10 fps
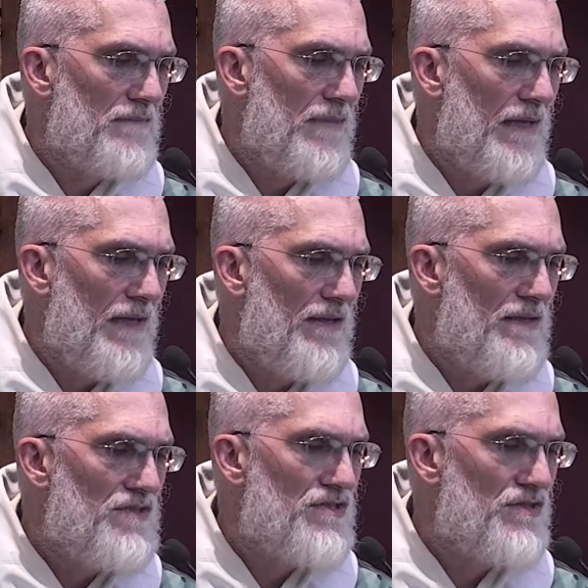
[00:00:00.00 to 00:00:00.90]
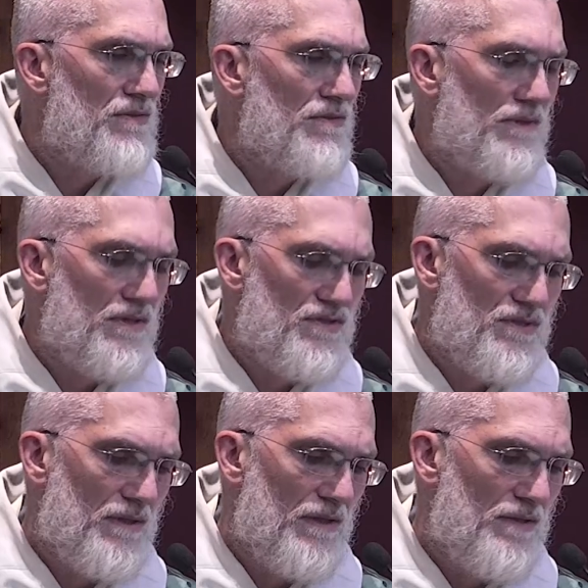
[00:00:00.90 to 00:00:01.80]
And this is
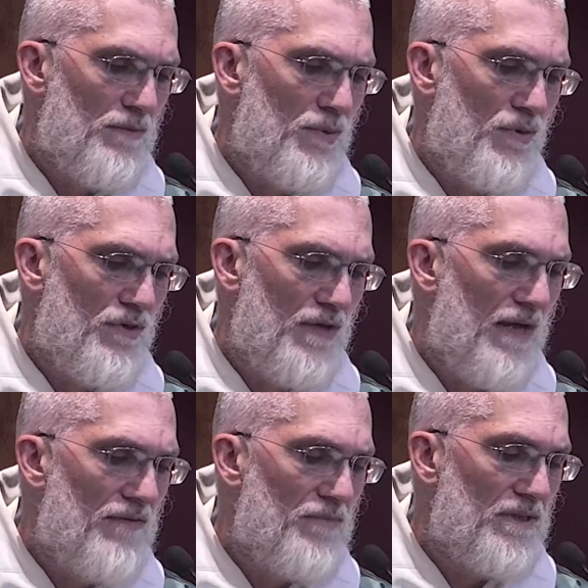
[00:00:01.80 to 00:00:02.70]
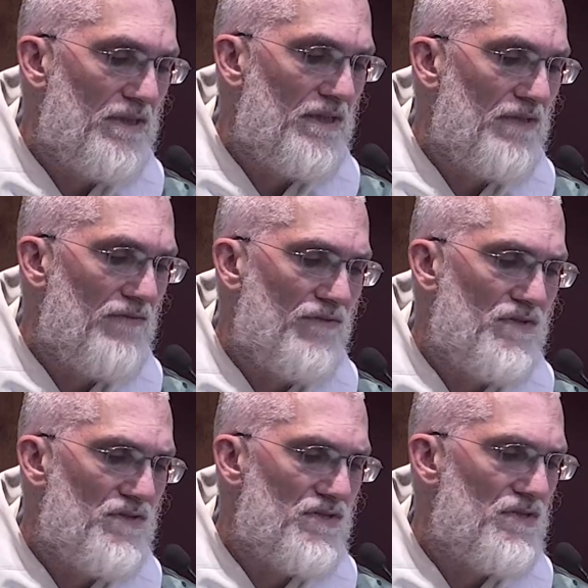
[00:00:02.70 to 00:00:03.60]
an important, I believe,
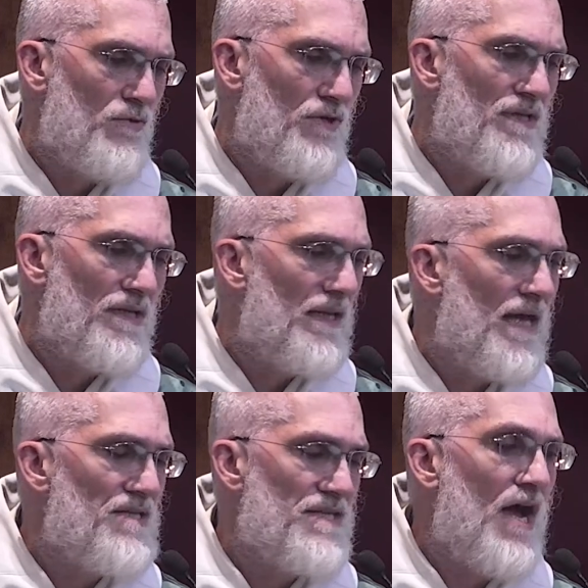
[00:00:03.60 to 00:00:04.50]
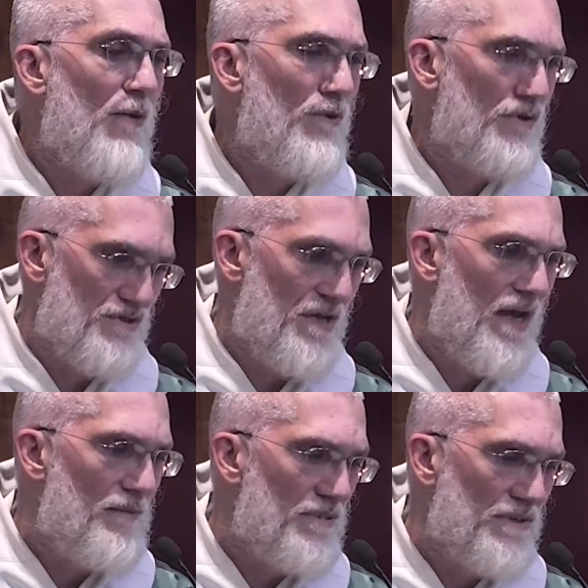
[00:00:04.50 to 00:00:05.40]
this is, we're in the last hours,
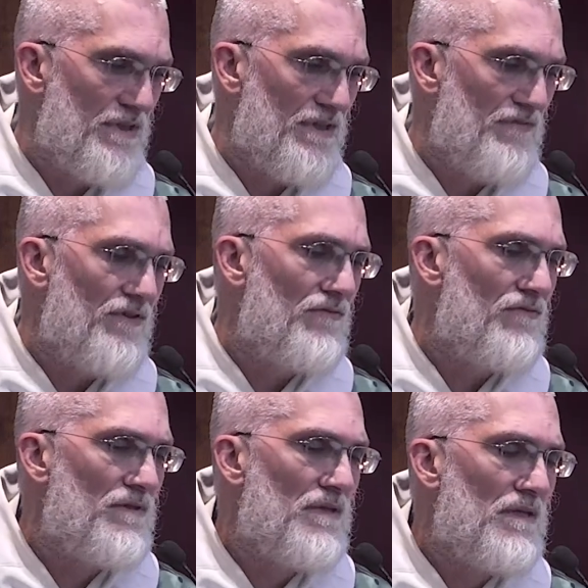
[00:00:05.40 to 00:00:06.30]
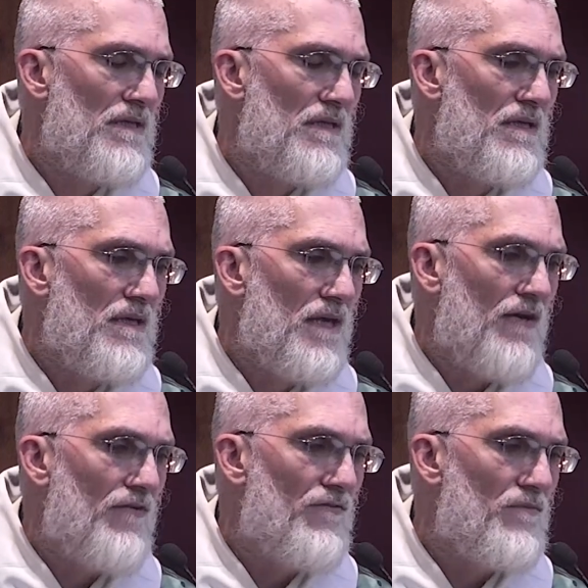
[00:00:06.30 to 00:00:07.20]
I believe, of,
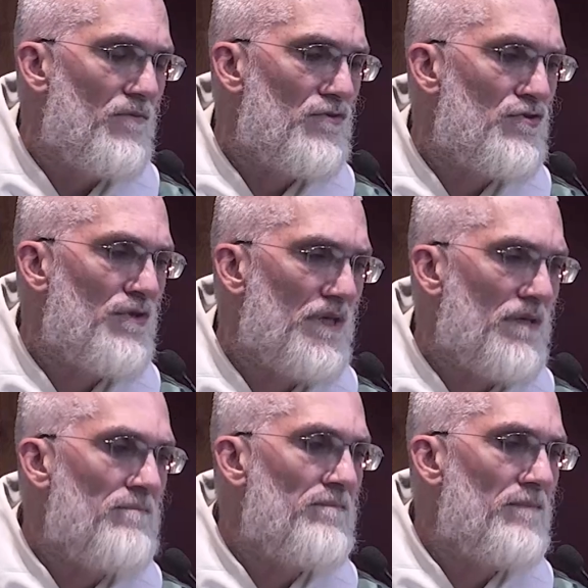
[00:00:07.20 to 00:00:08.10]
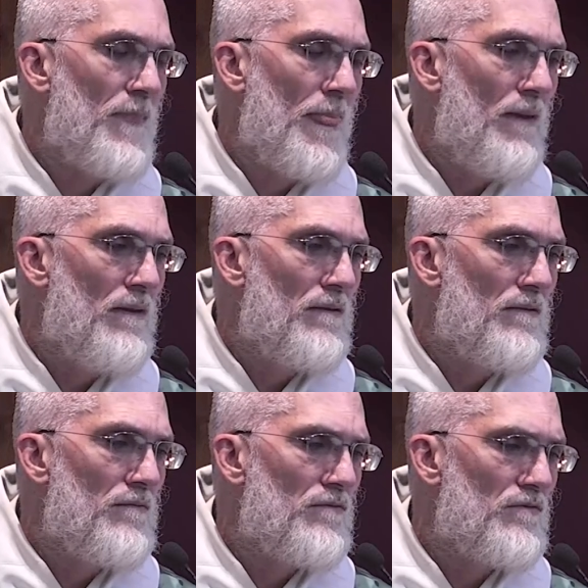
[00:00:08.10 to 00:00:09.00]
of truly
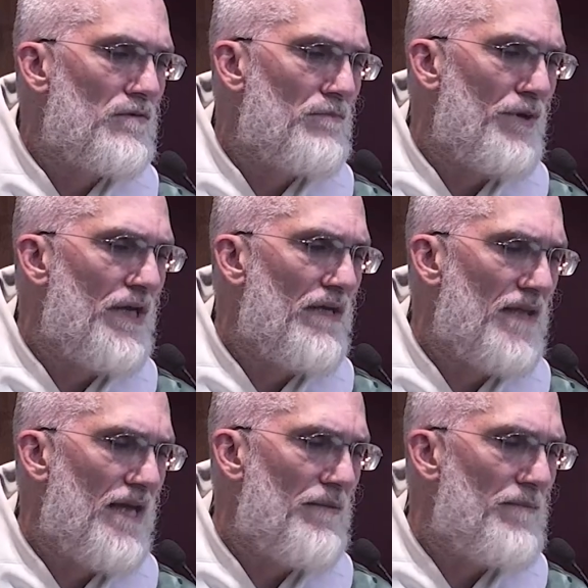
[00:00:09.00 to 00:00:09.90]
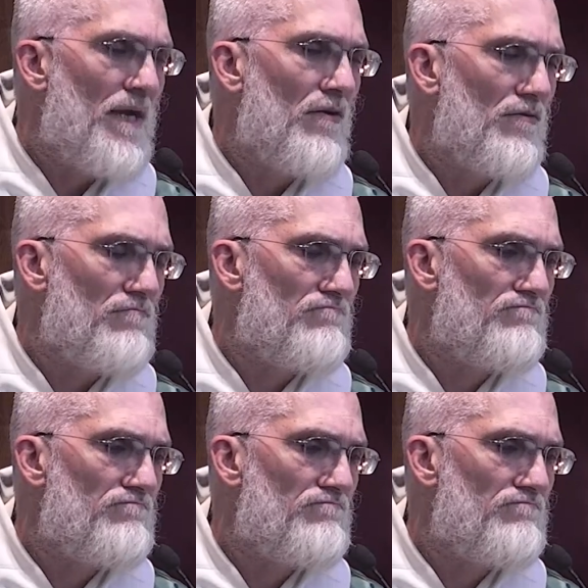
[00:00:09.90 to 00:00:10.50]
bringing that about.